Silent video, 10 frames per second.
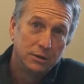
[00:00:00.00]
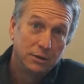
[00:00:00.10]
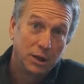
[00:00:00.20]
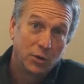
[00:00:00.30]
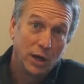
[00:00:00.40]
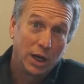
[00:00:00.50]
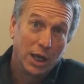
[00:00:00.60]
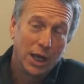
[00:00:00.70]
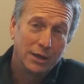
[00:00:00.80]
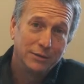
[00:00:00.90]
the Grit
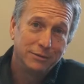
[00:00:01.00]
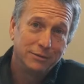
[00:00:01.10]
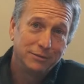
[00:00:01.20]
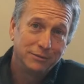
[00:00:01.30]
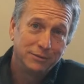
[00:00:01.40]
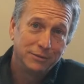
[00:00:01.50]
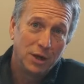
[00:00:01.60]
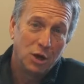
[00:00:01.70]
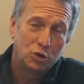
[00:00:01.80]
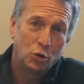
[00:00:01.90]
Lit,
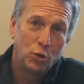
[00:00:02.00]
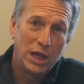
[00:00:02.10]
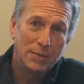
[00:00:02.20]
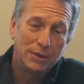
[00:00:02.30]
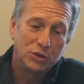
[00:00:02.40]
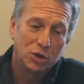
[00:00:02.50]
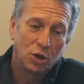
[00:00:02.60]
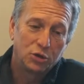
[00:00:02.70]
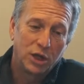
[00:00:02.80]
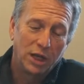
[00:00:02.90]
Uncle Remus,
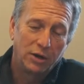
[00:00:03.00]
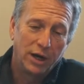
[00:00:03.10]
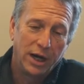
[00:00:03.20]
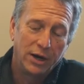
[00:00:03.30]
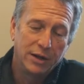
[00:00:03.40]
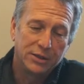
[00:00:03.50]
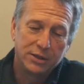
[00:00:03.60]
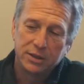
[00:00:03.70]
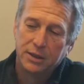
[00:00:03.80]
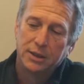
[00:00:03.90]
Joel Chandler
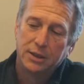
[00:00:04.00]
Harris.